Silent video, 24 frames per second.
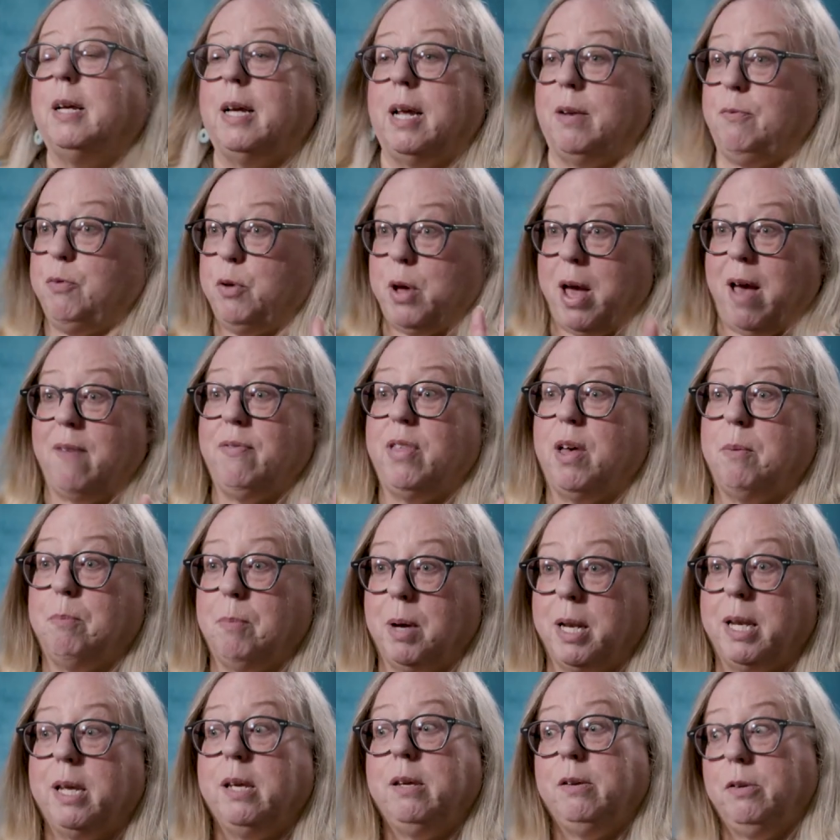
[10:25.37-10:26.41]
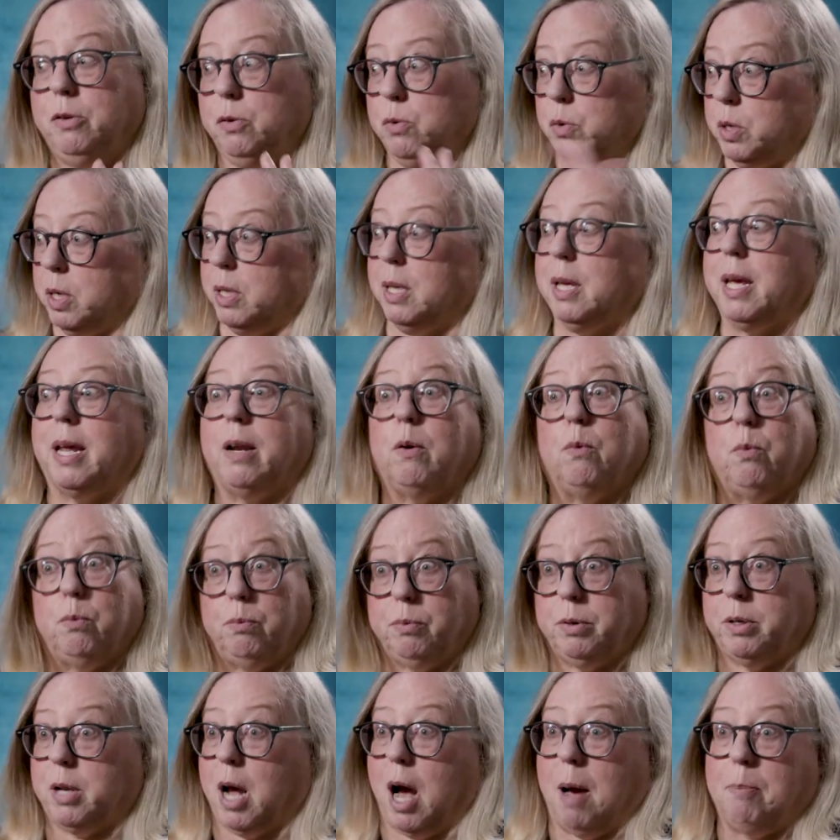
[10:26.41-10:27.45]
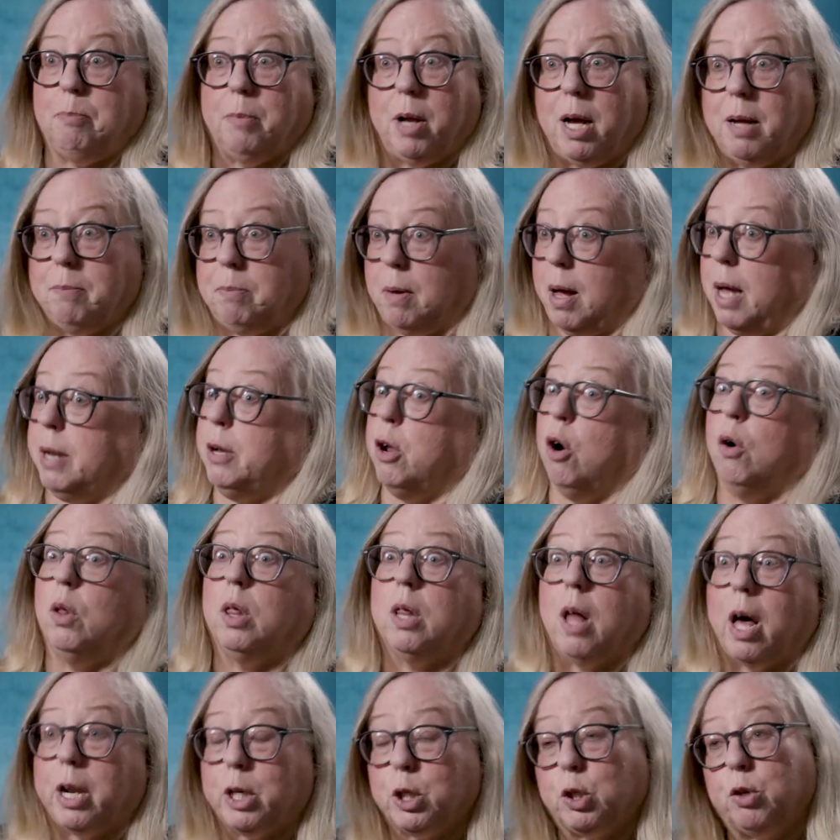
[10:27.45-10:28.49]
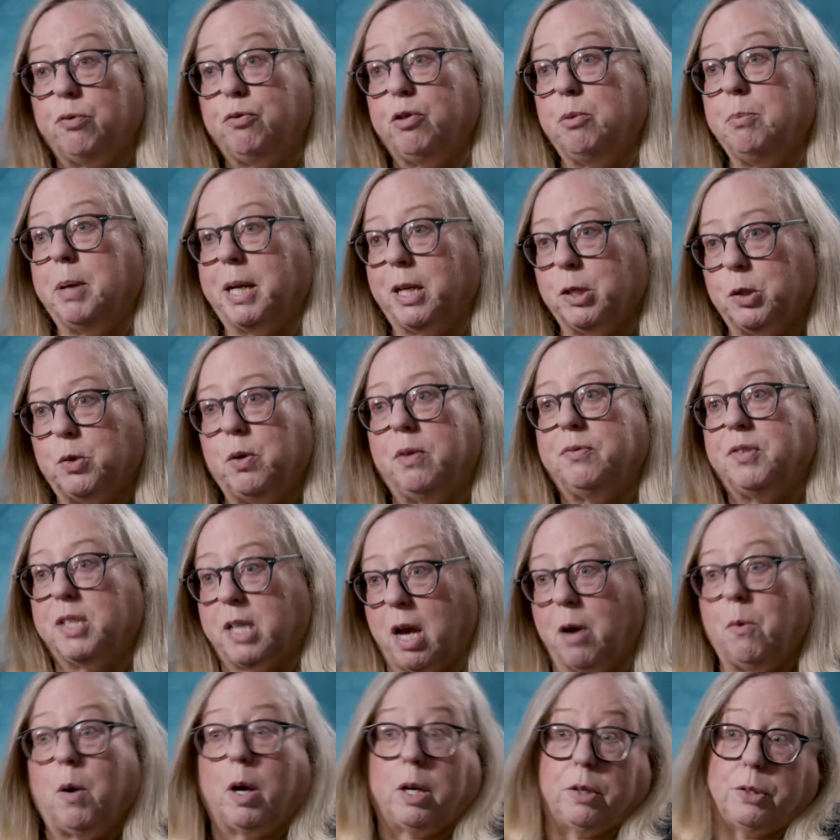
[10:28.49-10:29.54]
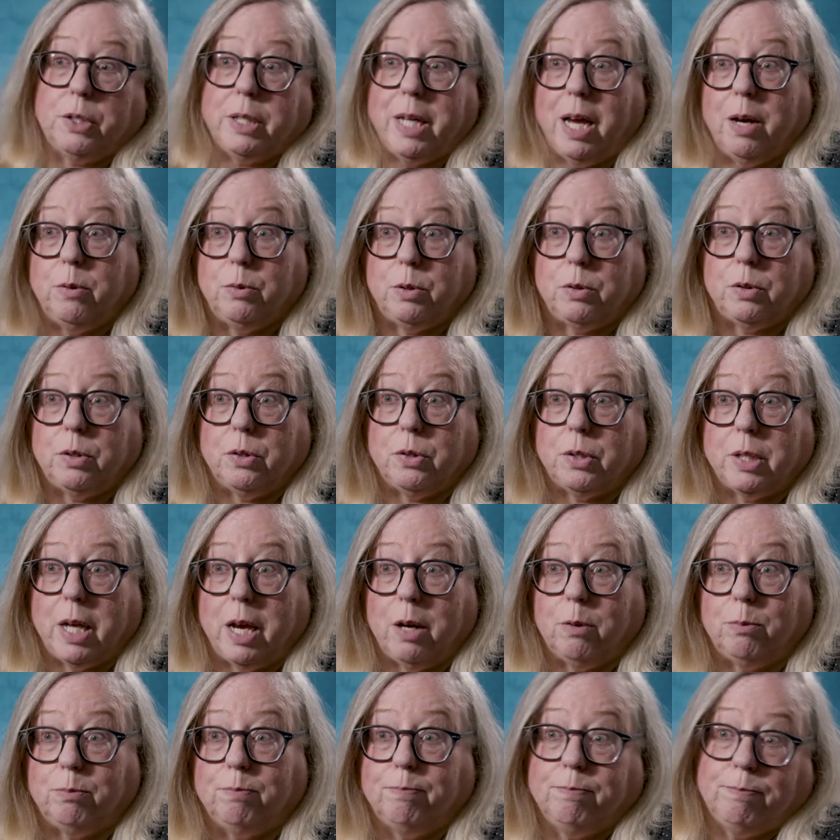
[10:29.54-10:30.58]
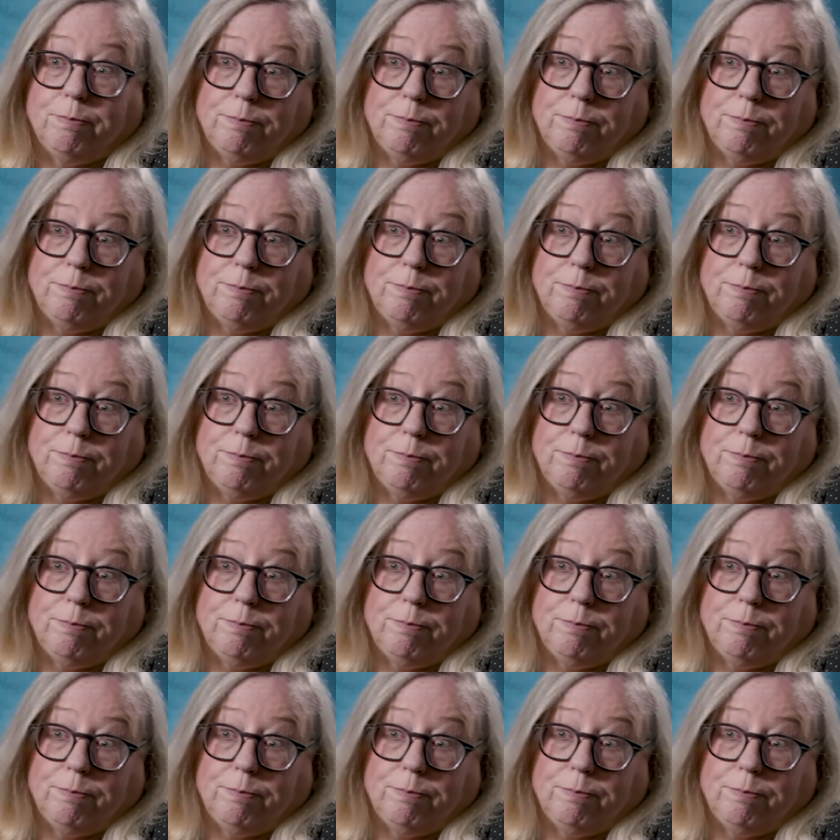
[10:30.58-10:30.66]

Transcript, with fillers: And if you have that money, you can get top notch. I know a lot of short filmmakers who have Skywalker Sound do their sound.